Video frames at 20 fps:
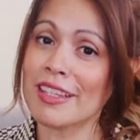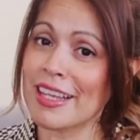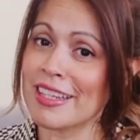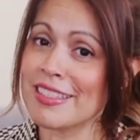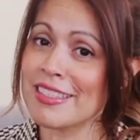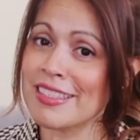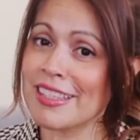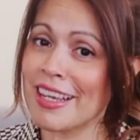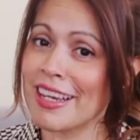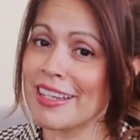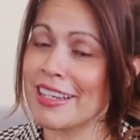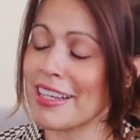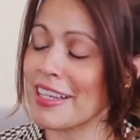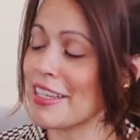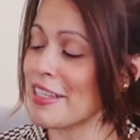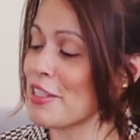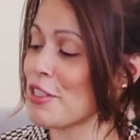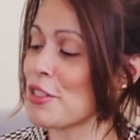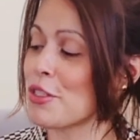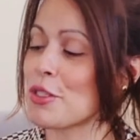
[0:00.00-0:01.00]
let's get
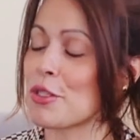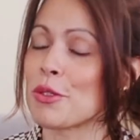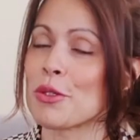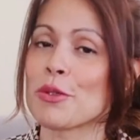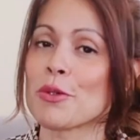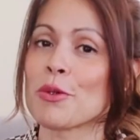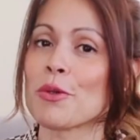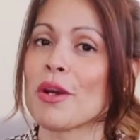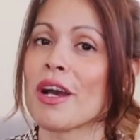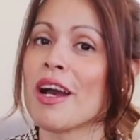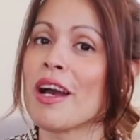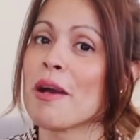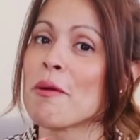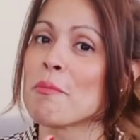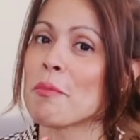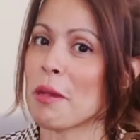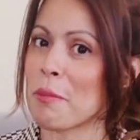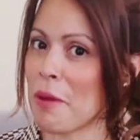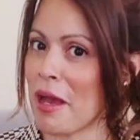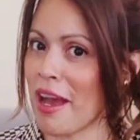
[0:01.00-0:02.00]
into
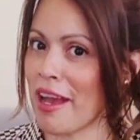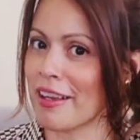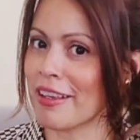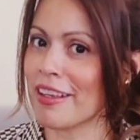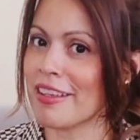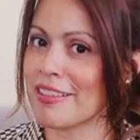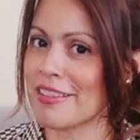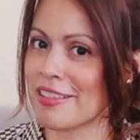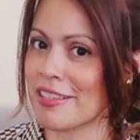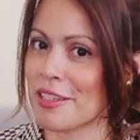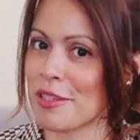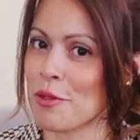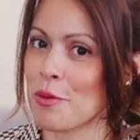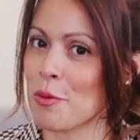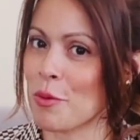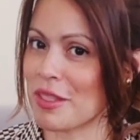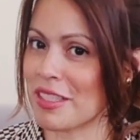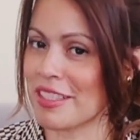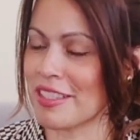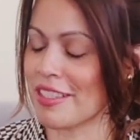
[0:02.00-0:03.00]
my bag and see
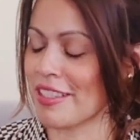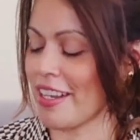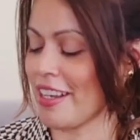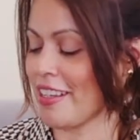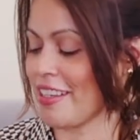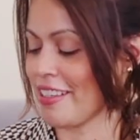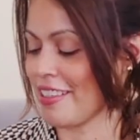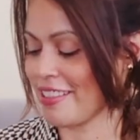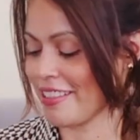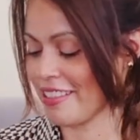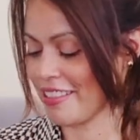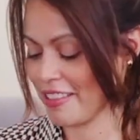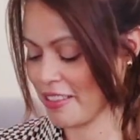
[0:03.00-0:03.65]
what's inside it.